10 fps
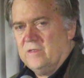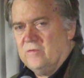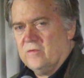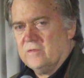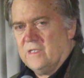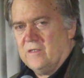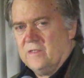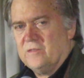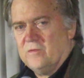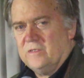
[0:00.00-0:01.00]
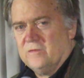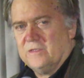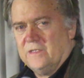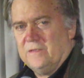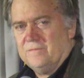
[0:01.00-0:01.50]
drill down into it, you'll
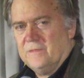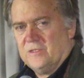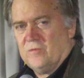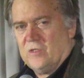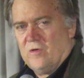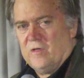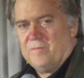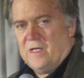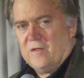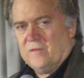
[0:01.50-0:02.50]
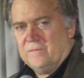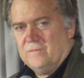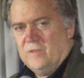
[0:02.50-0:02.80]
see it's a recurrent pattern.